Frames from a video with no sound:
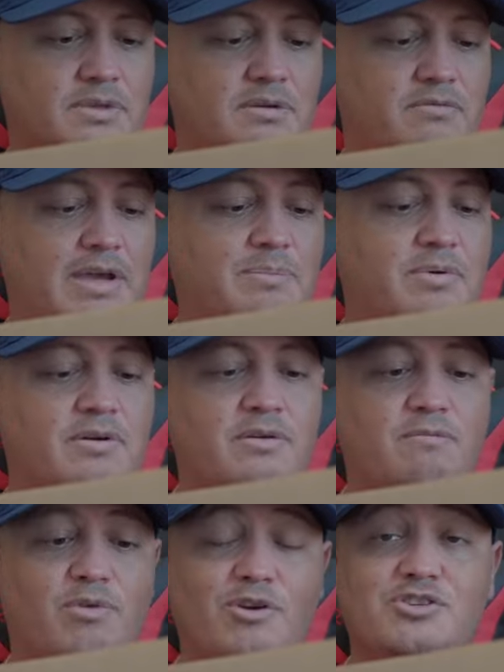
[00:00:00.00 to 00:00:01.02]
Vapor
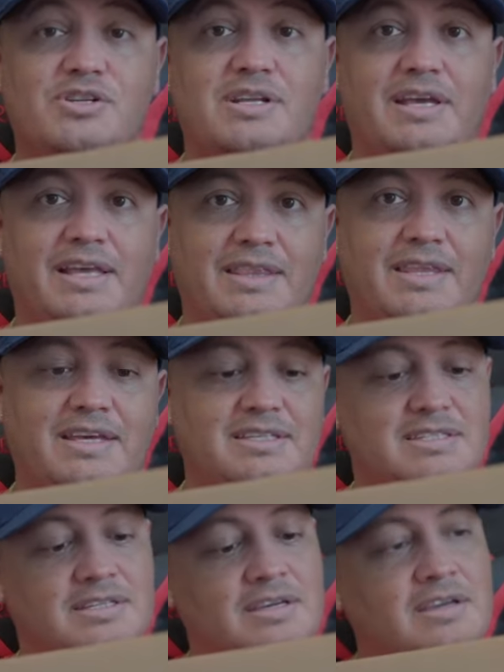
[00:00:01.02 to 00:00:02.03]
version in
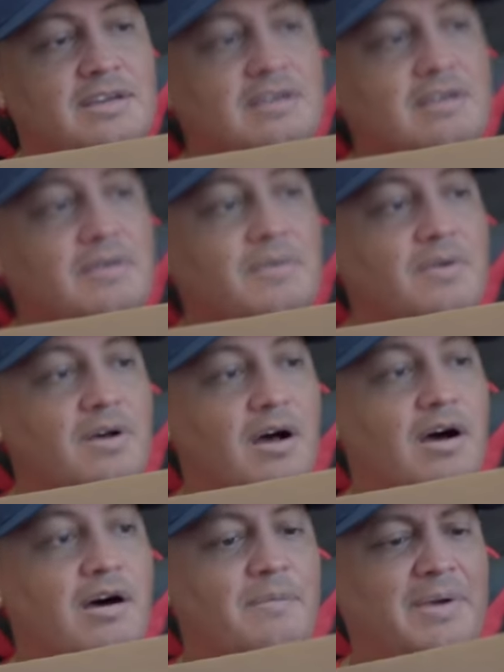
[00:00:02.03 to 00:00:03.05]
this,
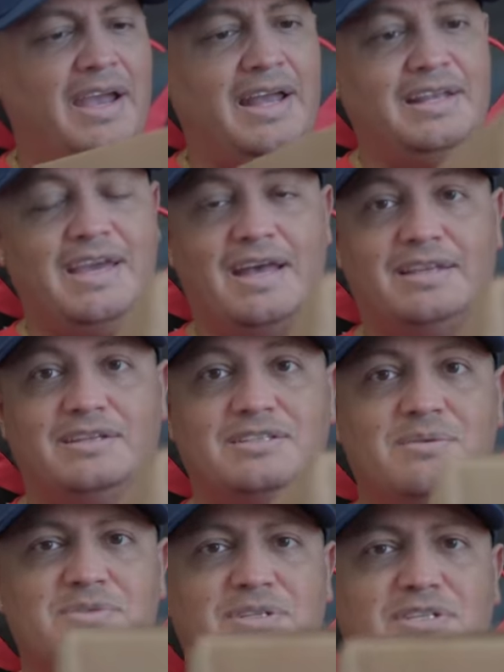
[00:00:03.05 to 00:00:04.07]
and yeah, this
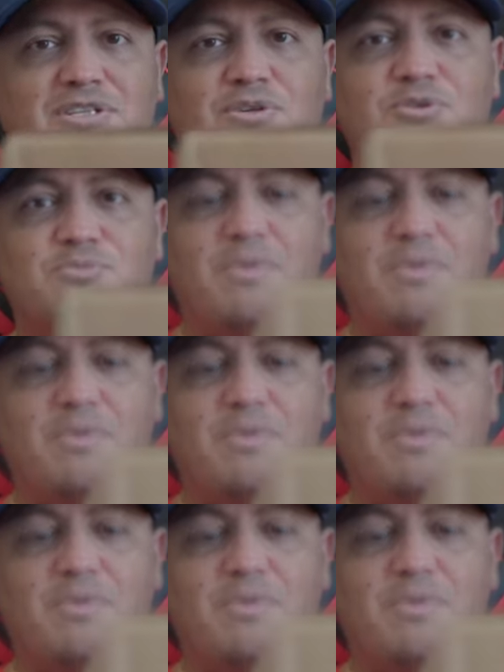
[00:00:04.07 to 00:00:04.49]
comes in this huge